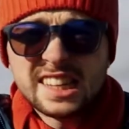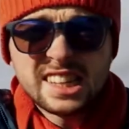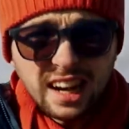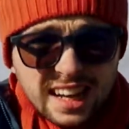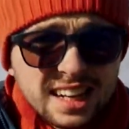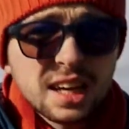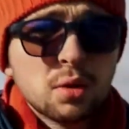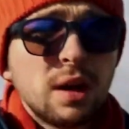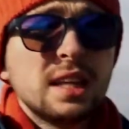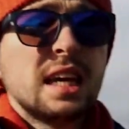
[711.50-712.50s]
slightly
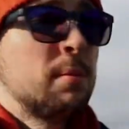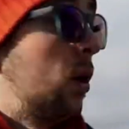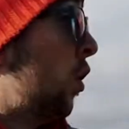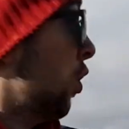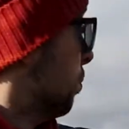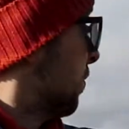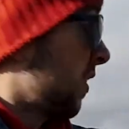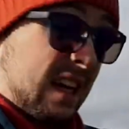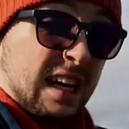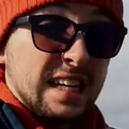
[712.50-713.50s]
windy, but
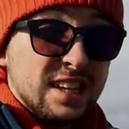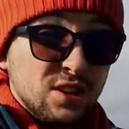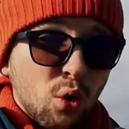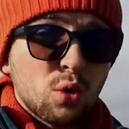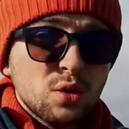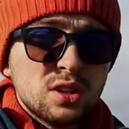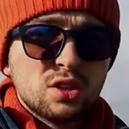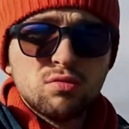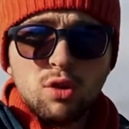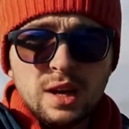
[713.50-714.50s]
hopefully it's not going
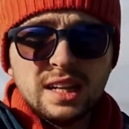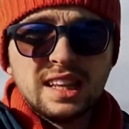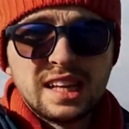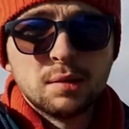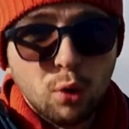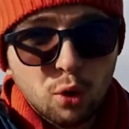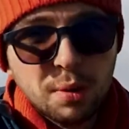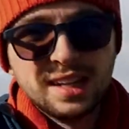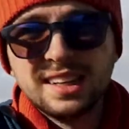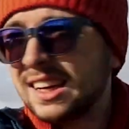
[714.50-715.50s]
to ruin this
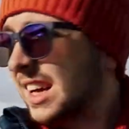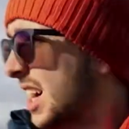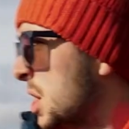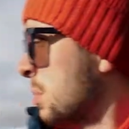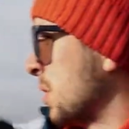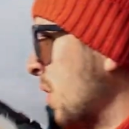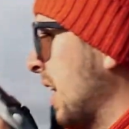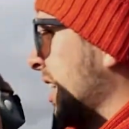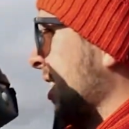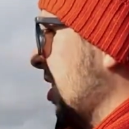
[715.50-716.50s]
moment. We've got
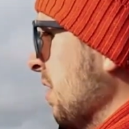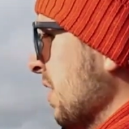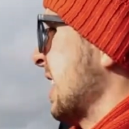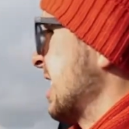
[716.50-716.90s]
a lovely